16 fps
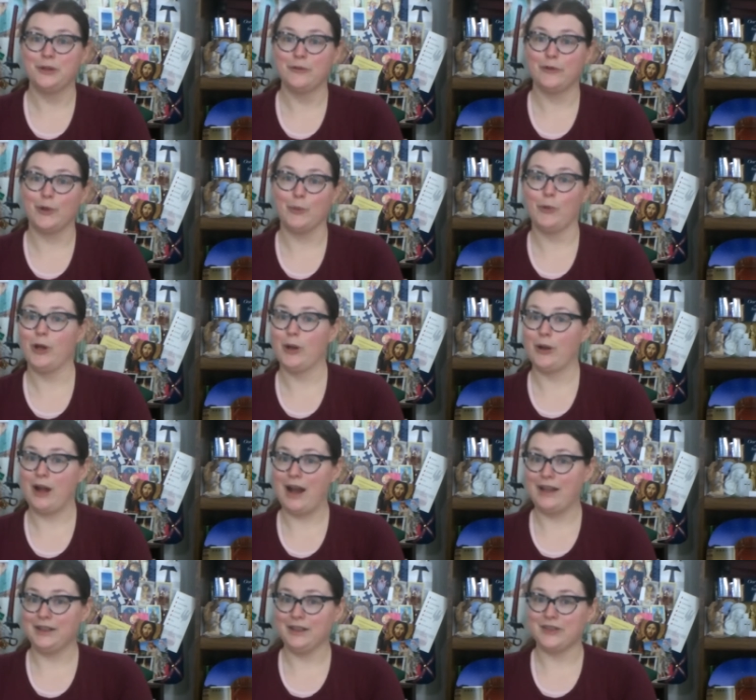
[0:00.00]
from where
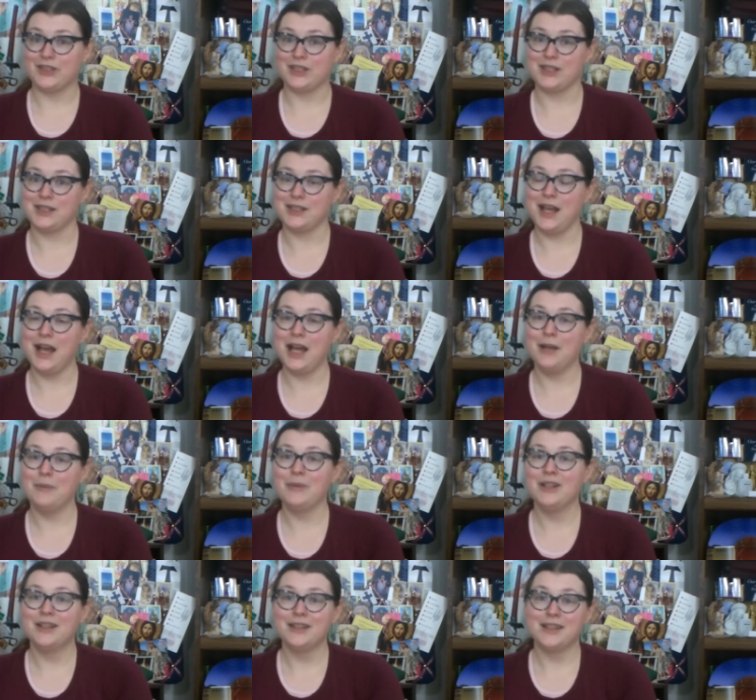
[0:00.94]
I lived at the time,
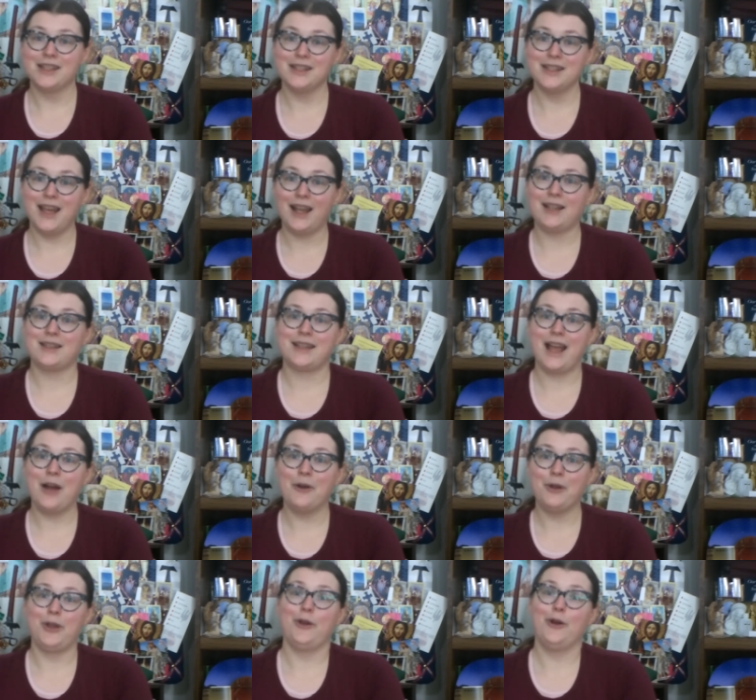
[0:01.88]
the next
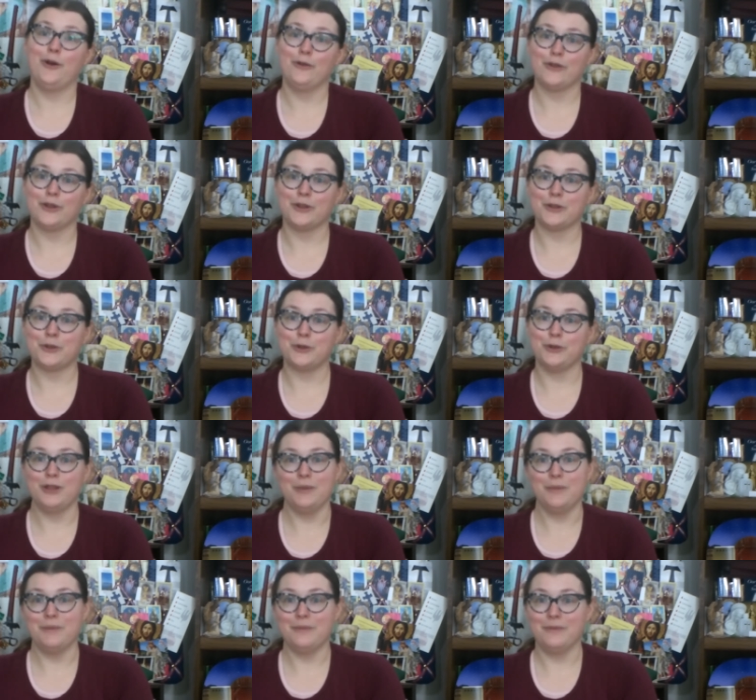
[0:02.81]
county over to
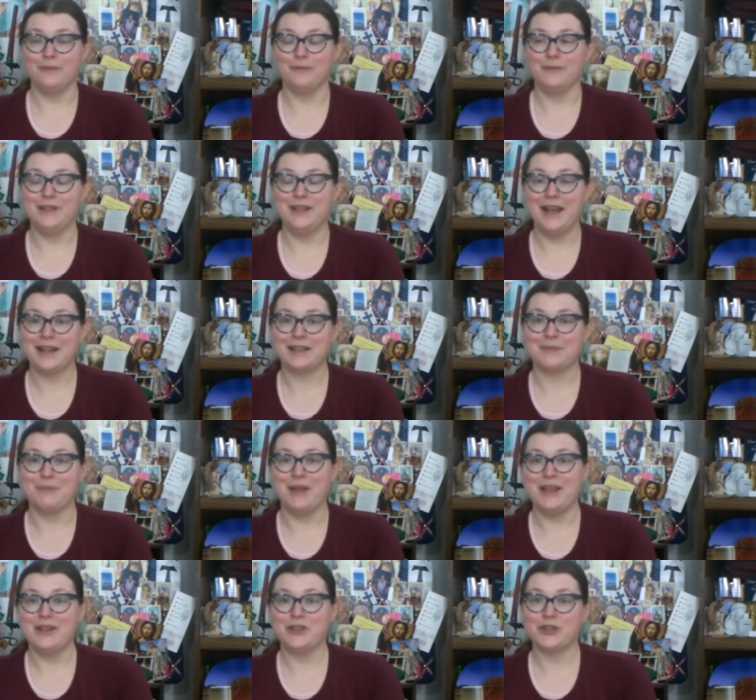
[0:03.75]
the next
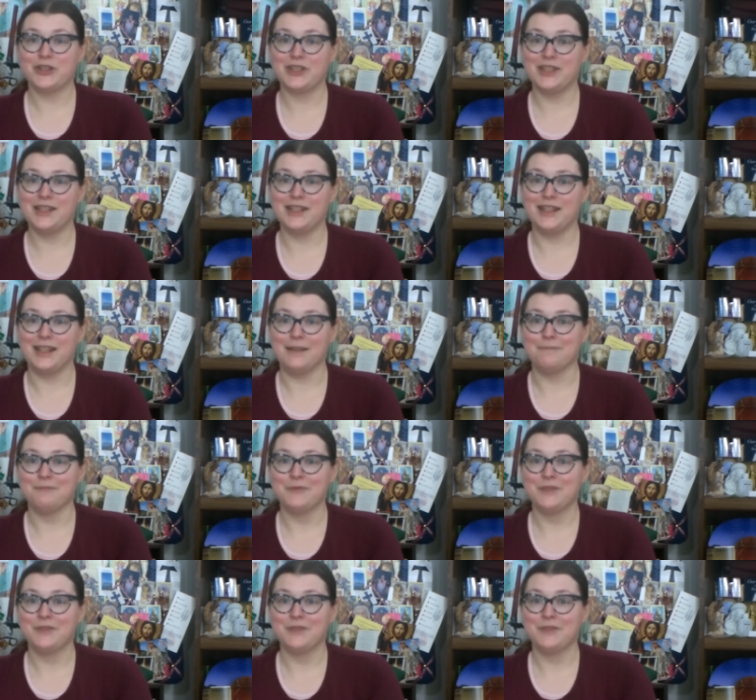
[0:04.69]
major city